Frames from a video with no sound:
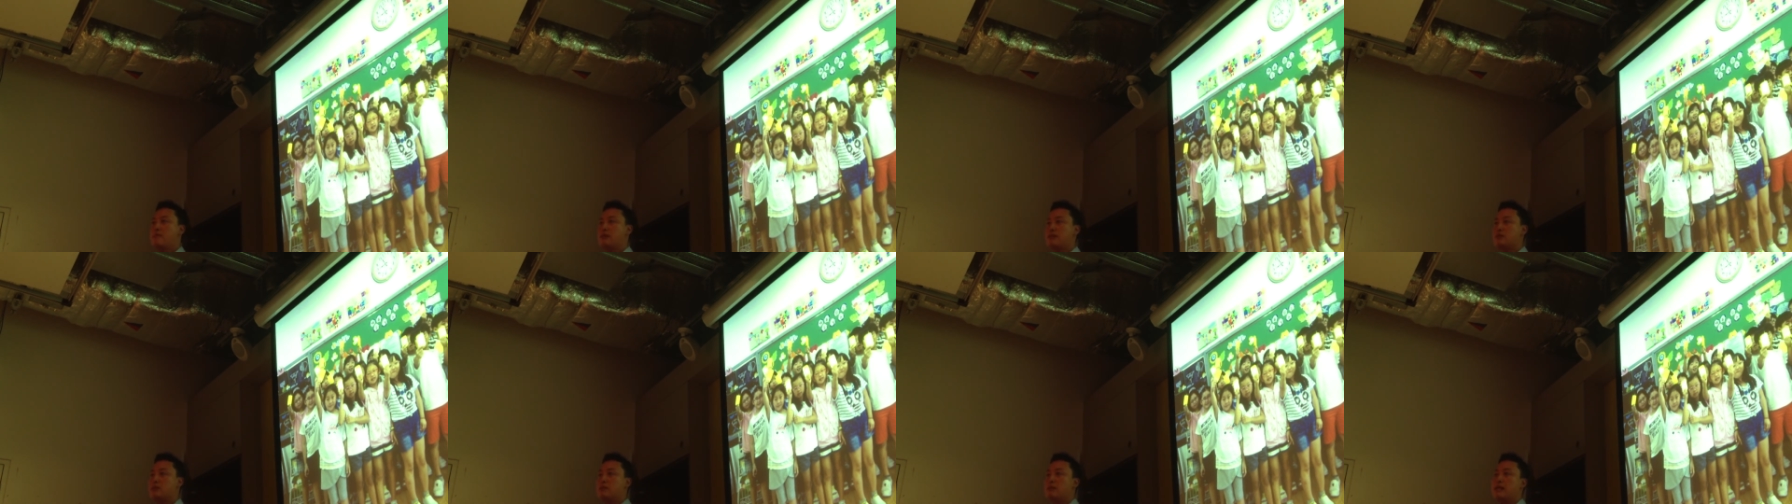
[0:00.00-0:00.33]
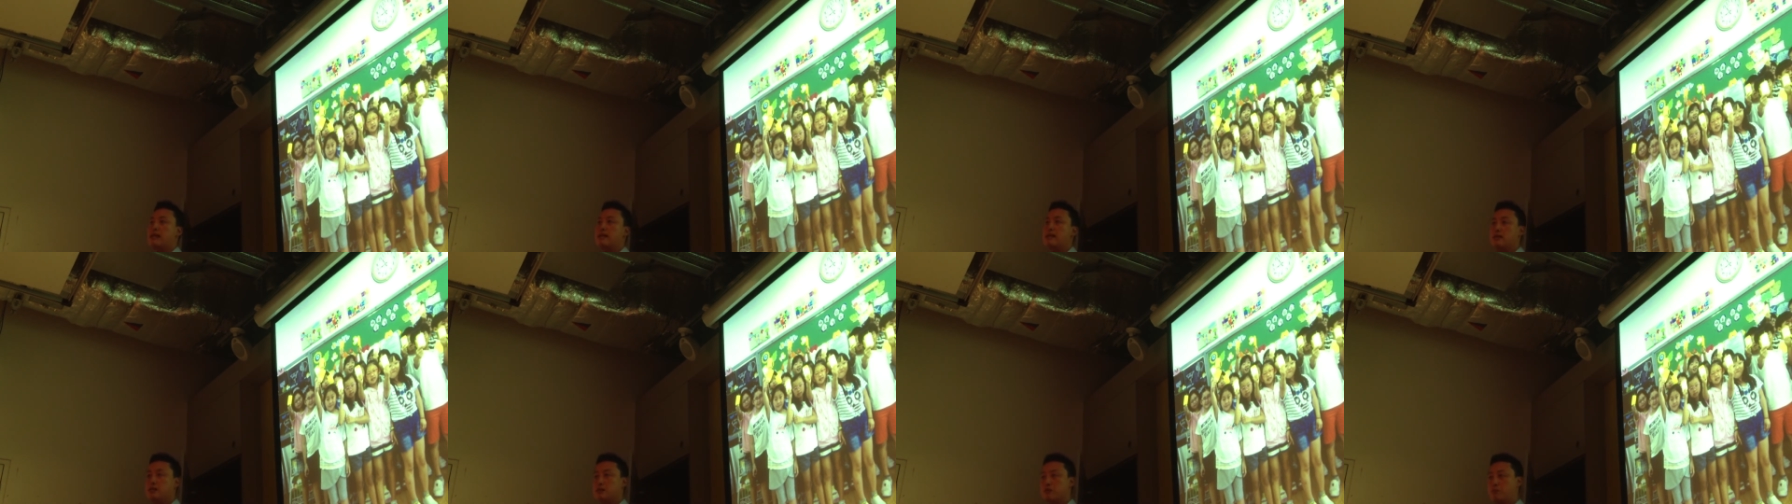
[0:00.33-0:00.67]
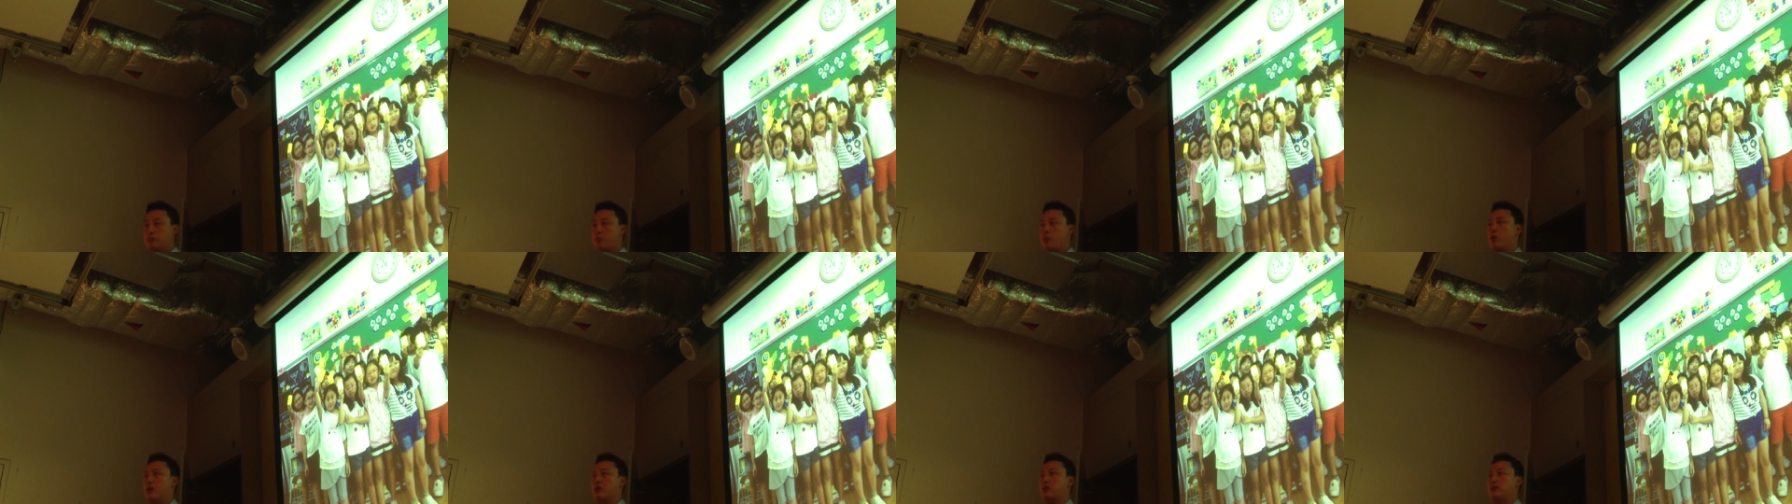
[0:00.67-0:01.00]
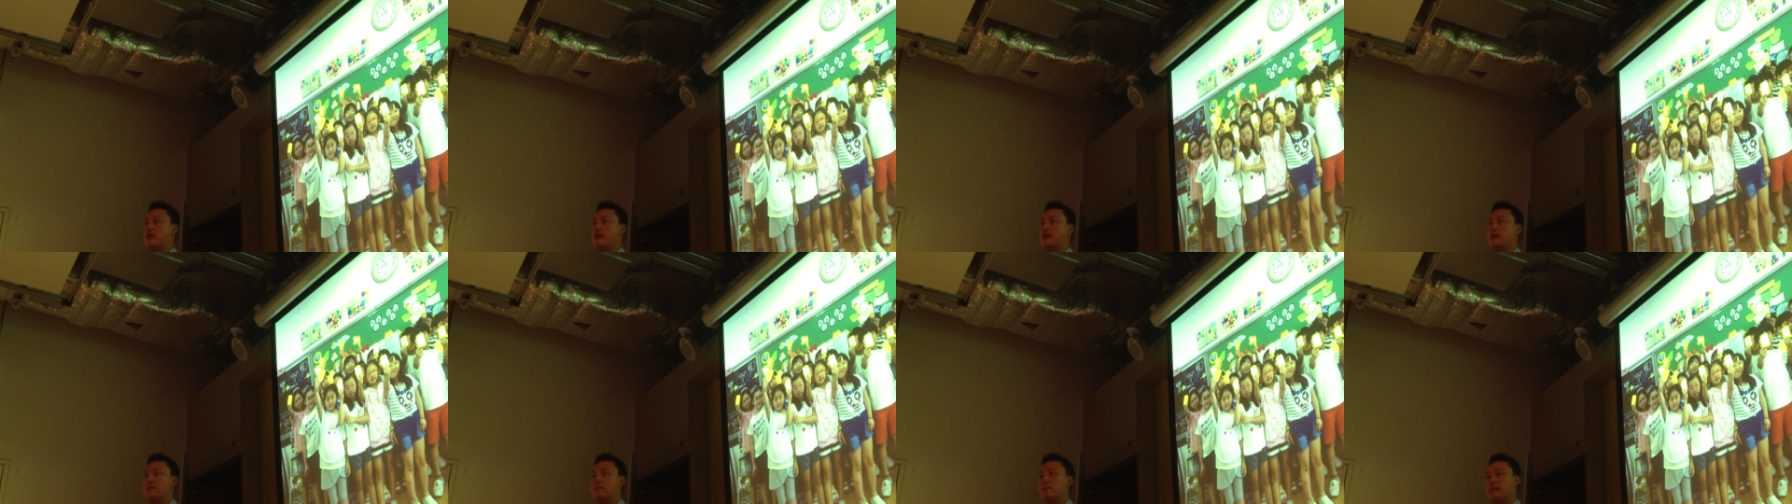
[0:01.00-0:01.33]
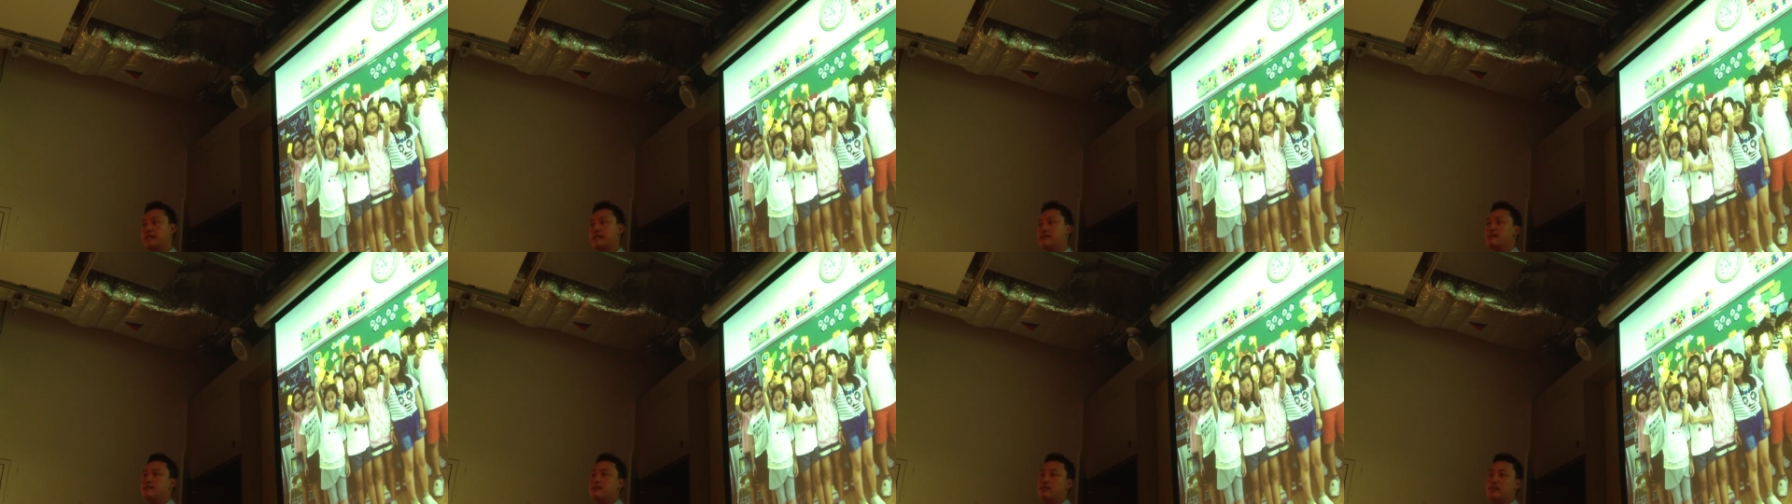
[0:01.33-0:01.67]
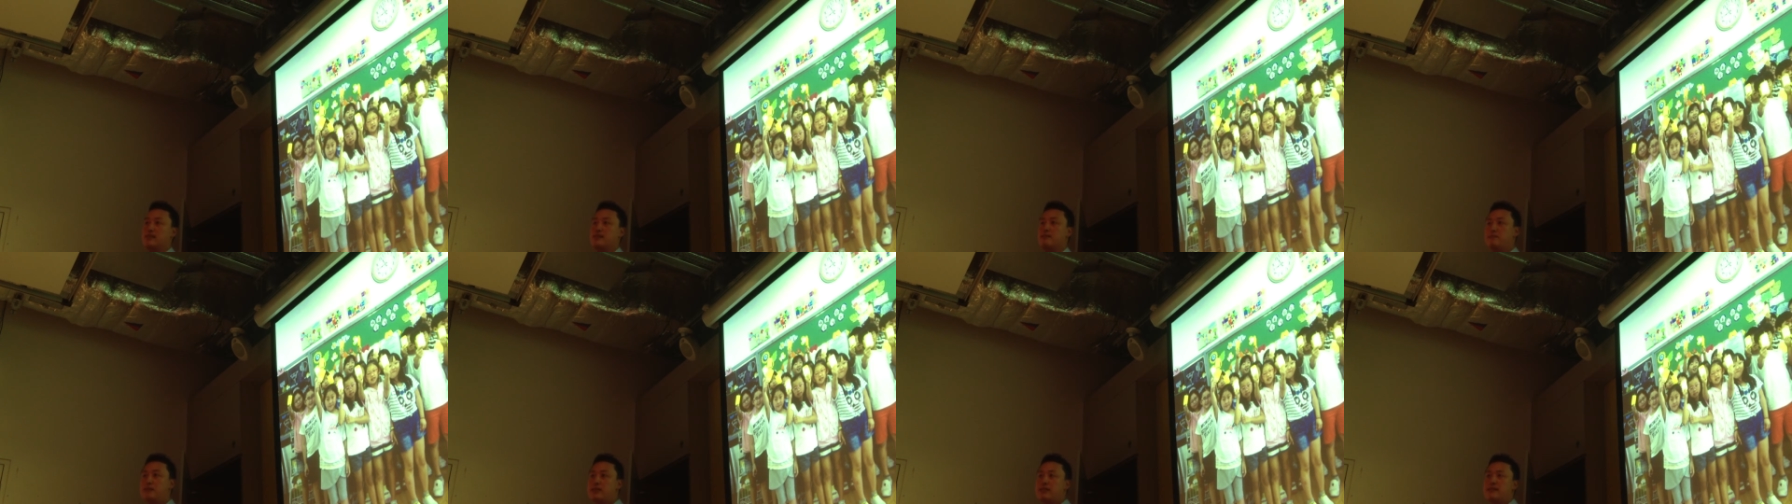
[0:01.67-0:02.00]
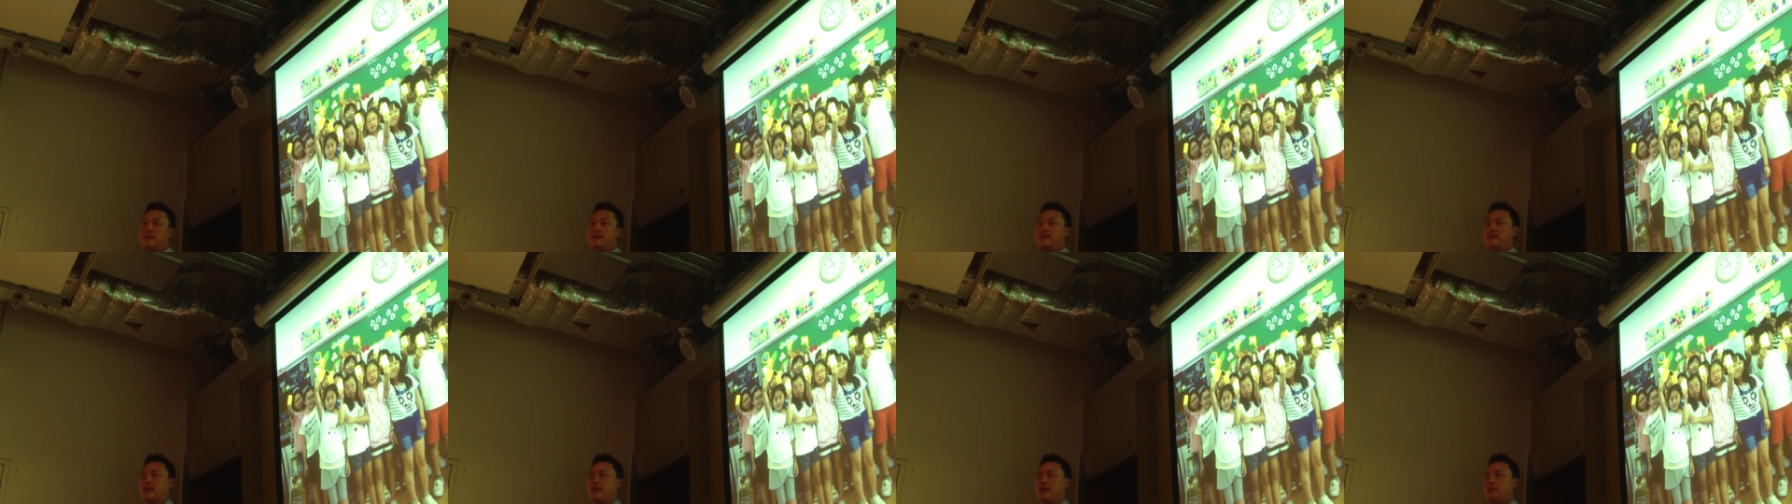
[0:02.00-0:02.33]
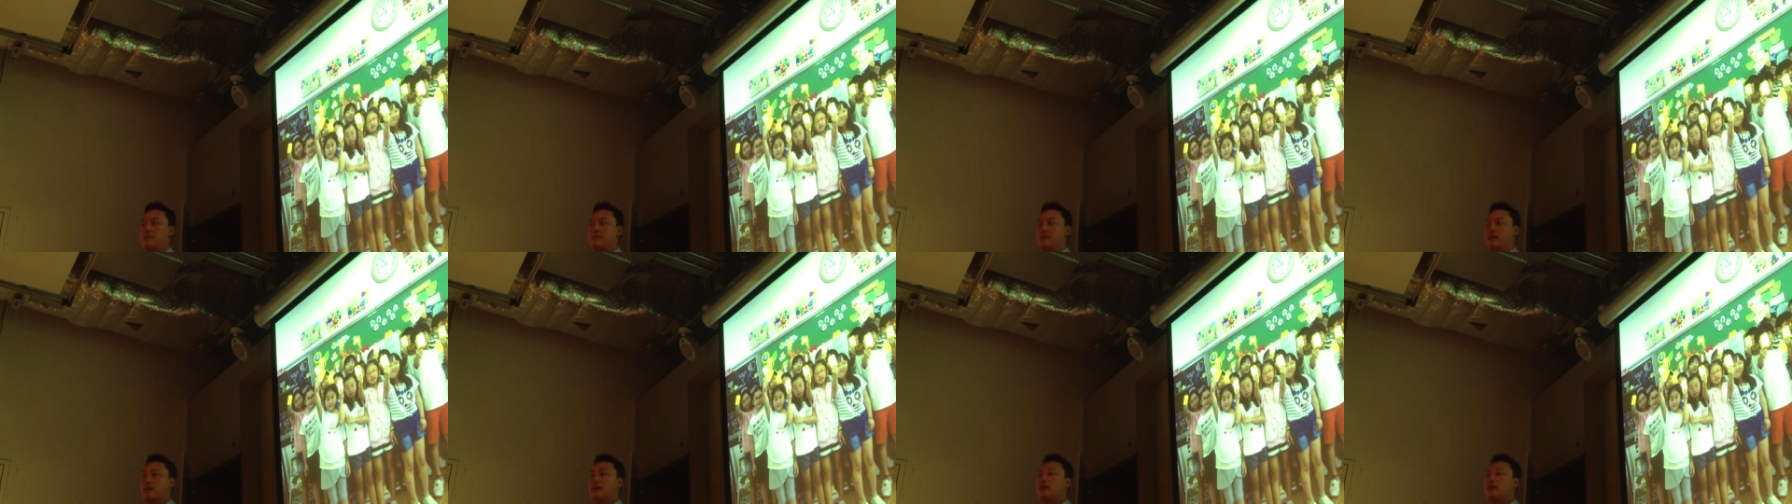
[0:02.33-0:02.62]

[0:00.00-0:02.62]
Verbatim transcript: visibility is important, like be seen, be safe.